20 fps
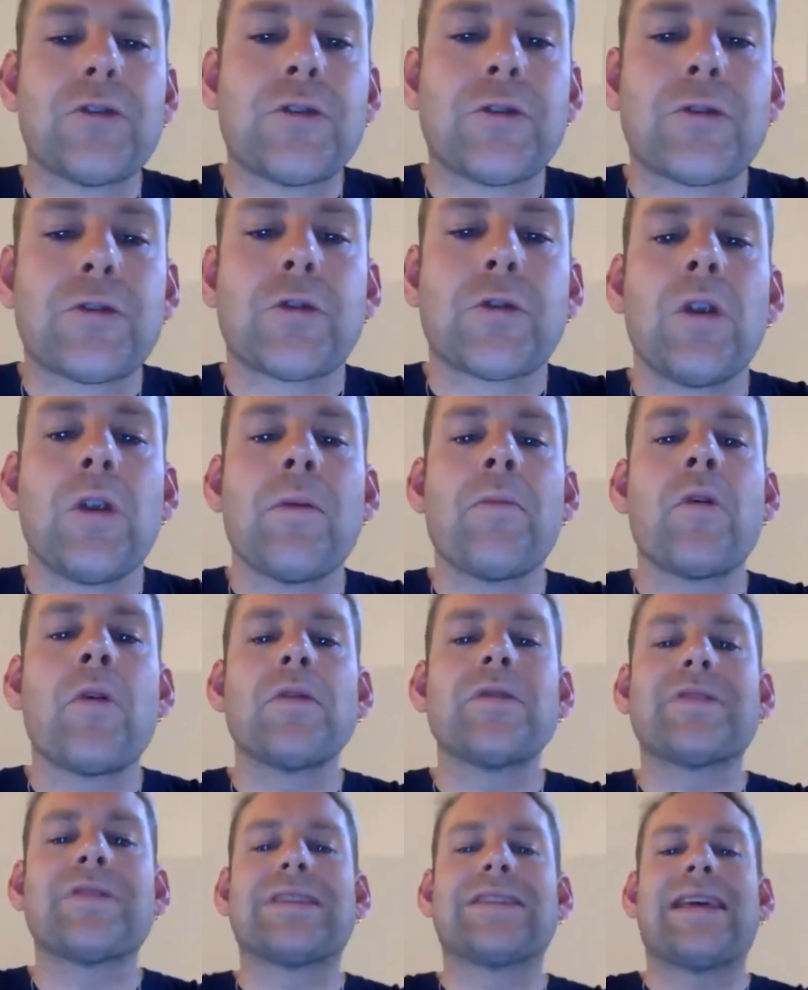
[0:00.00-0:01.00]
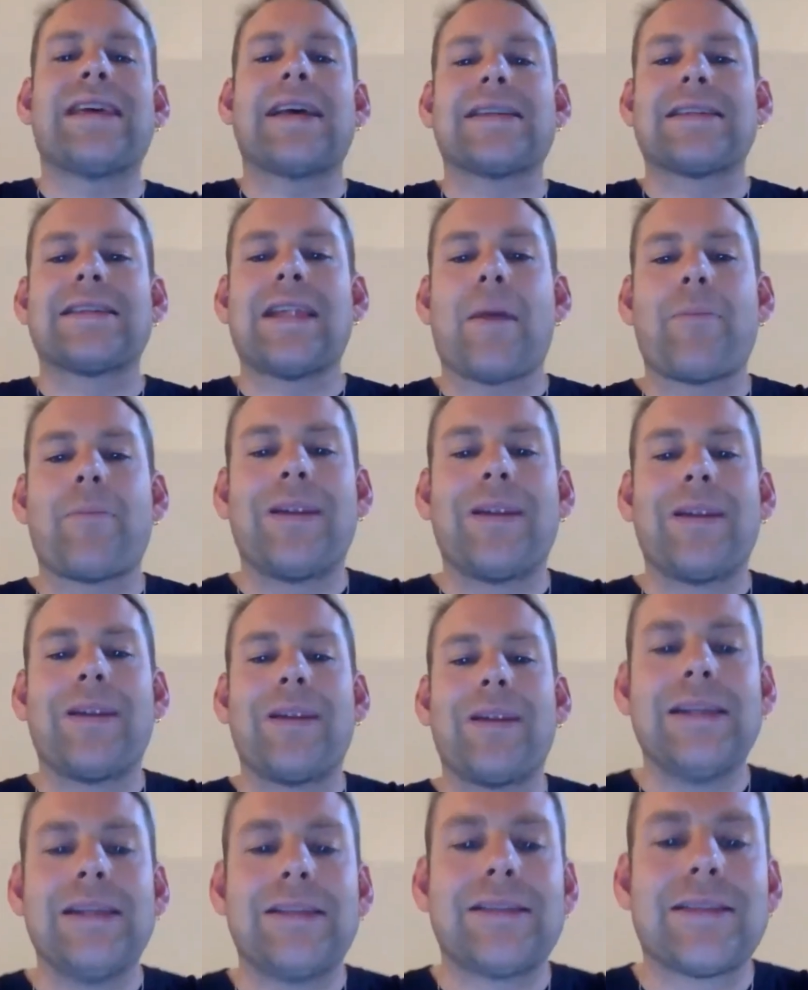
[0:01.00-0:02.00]
Tout le monde déteste la
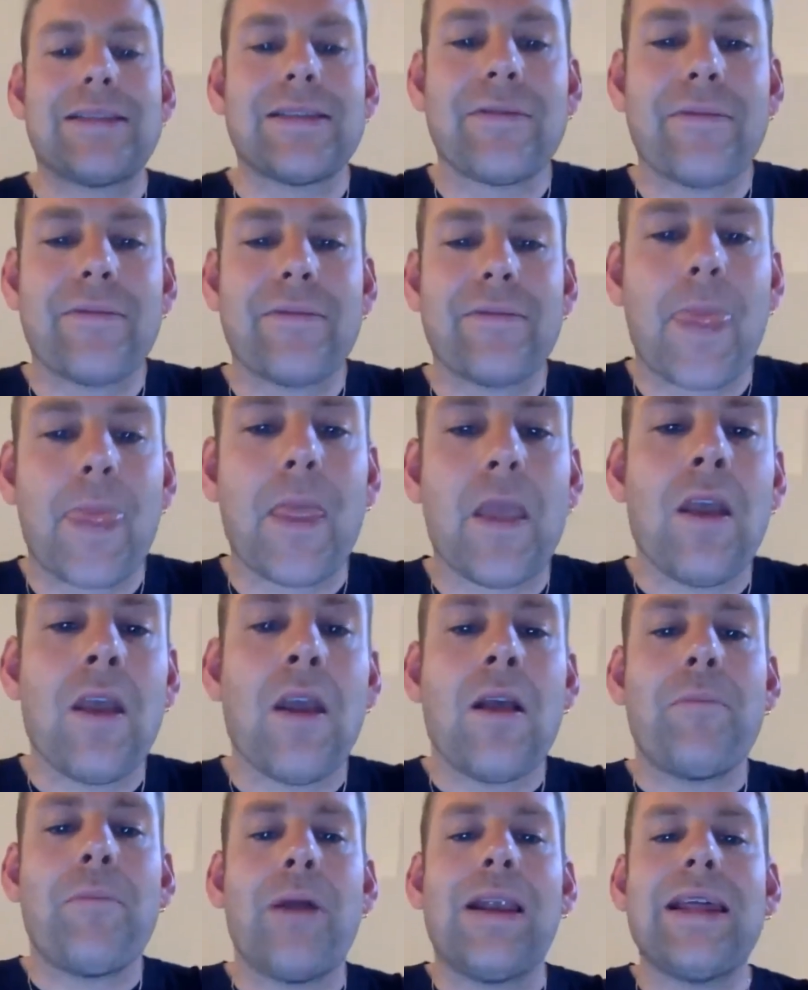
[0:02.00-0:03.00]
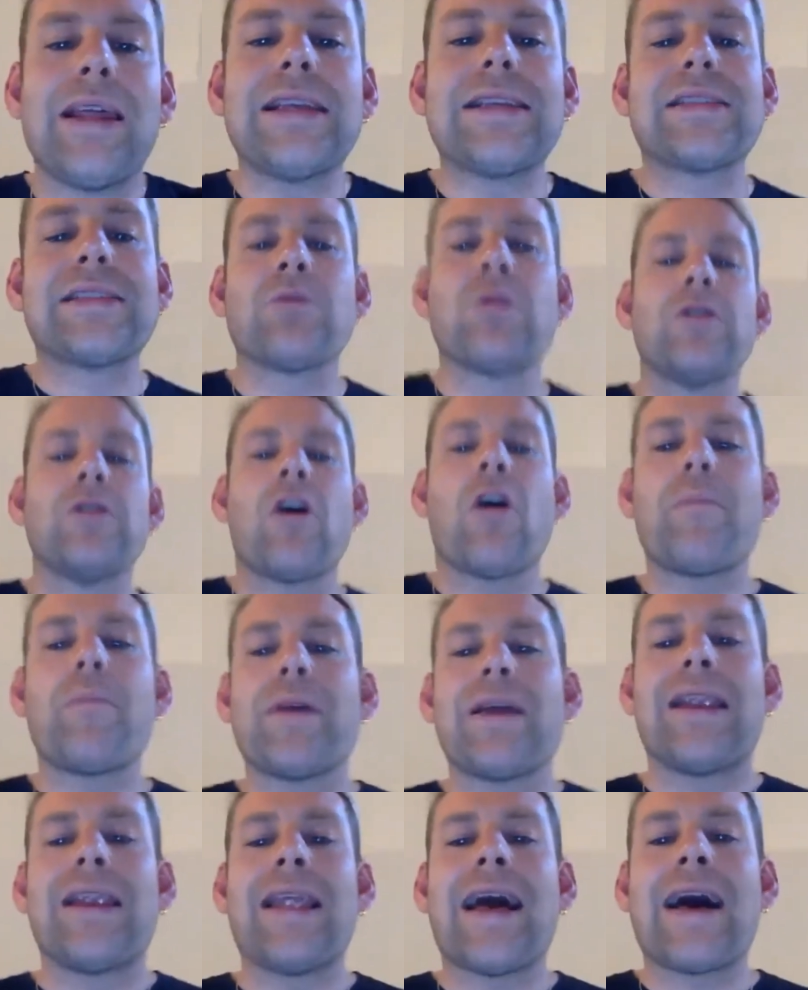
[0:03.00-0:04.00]
police. Police will not be
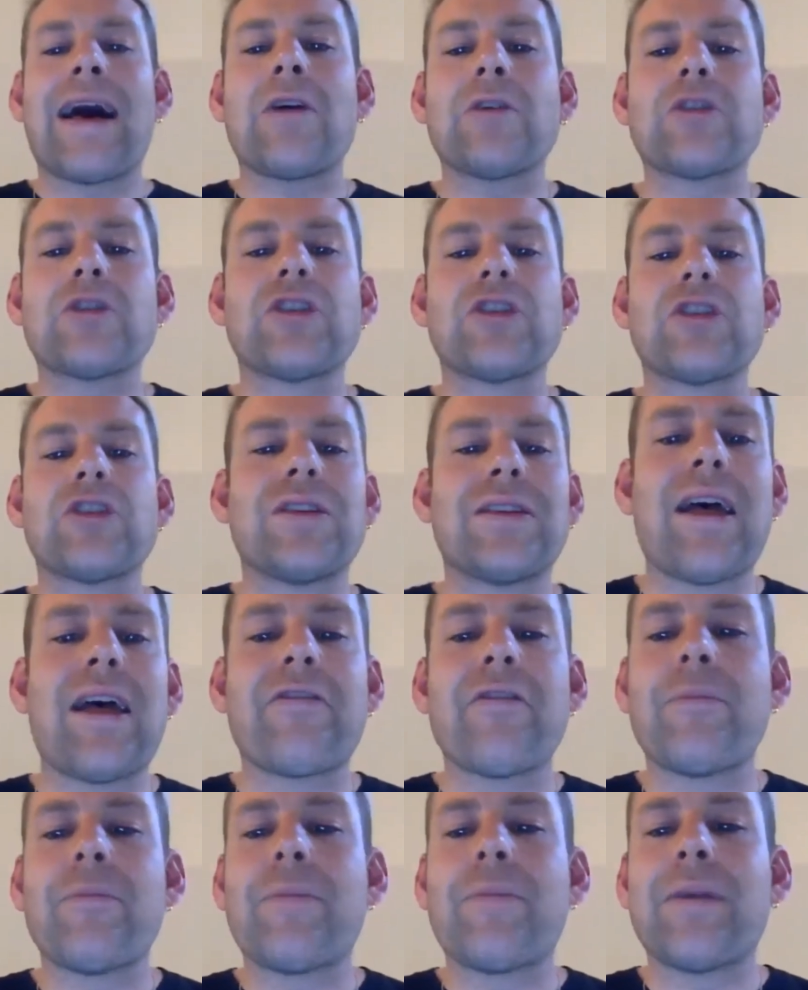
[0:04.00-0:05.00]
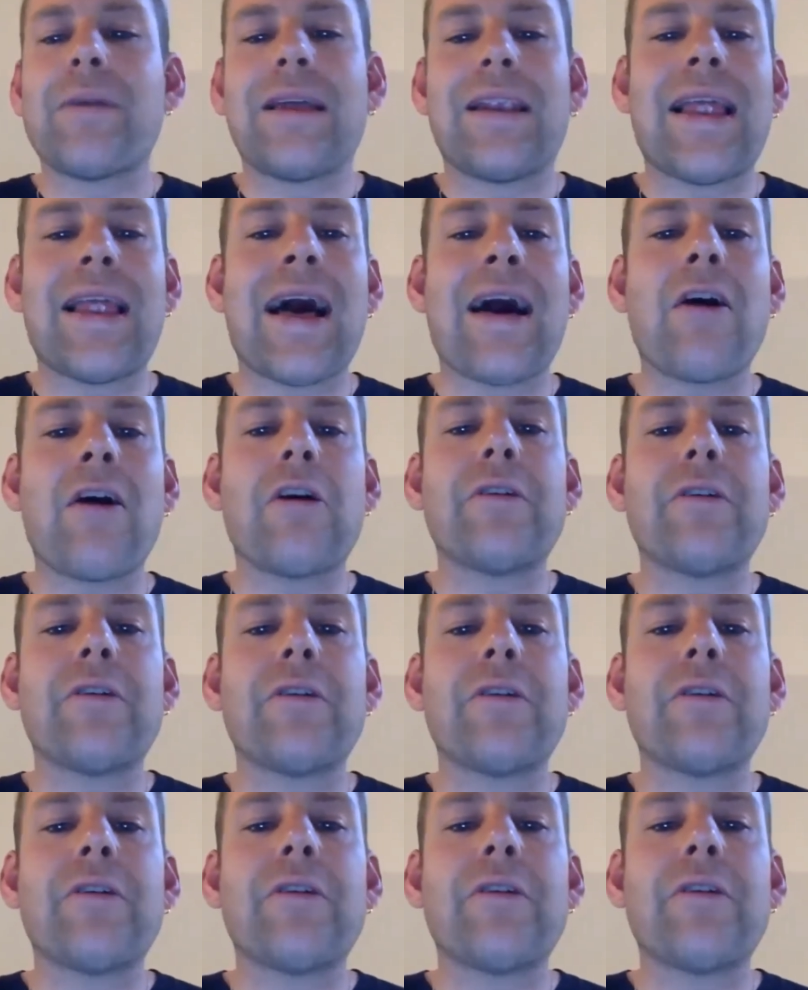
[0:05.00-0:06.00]
allowed, should never be allowed
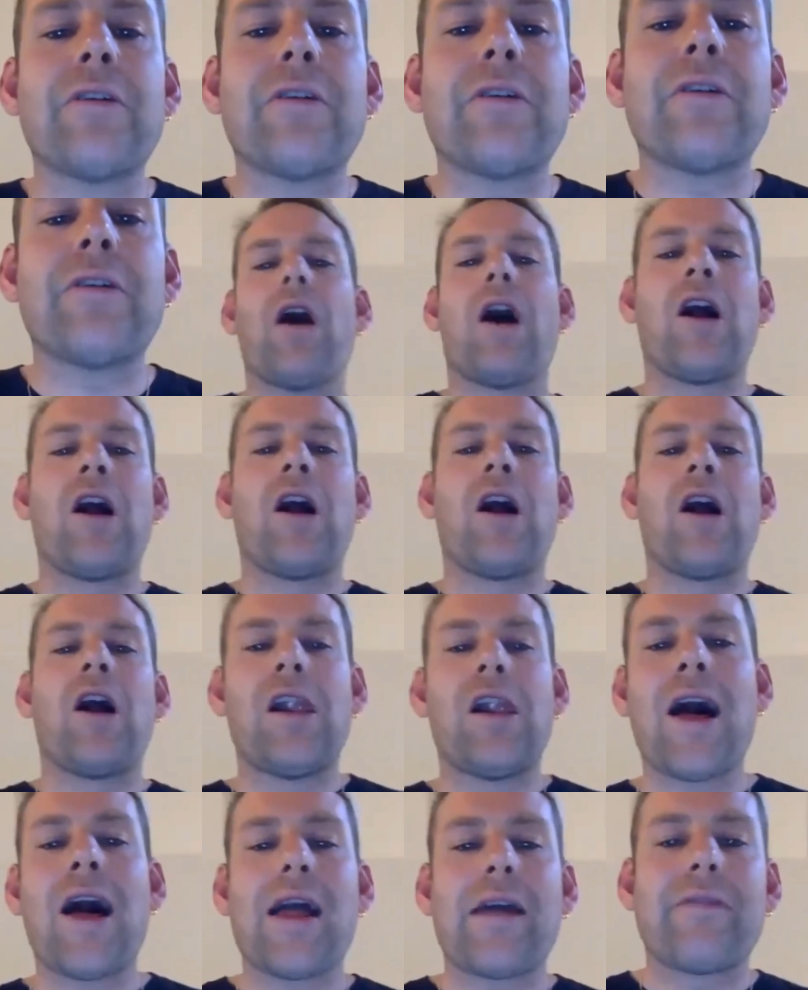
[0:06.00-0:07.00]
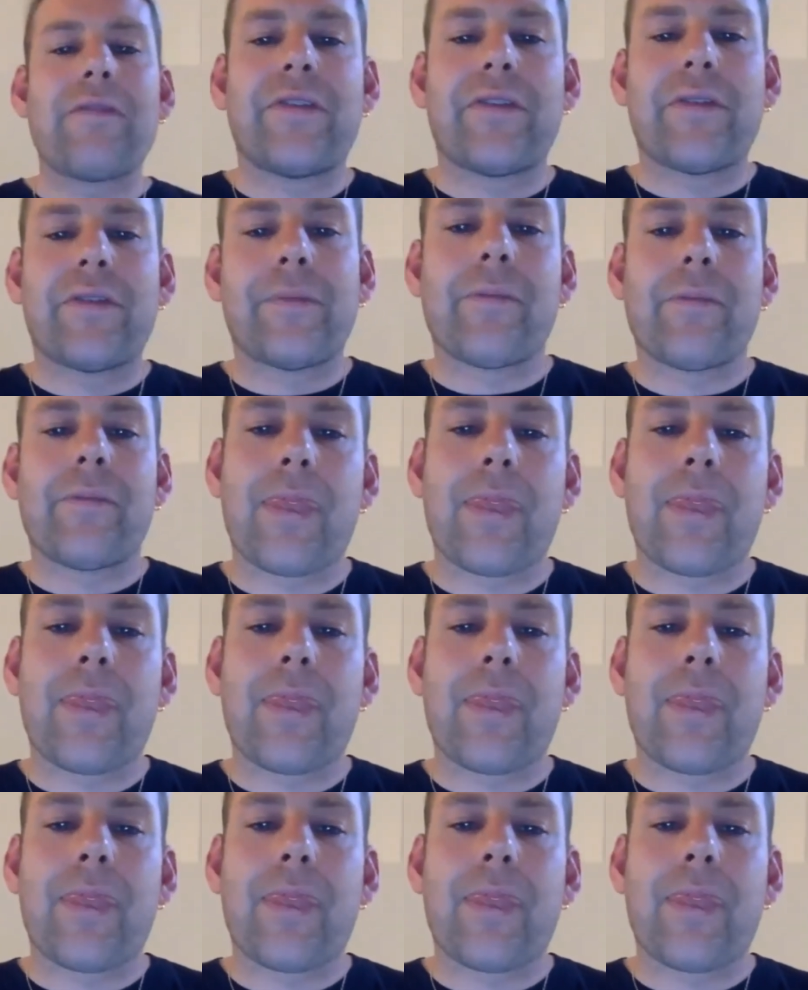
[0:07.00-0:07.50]
out our lives.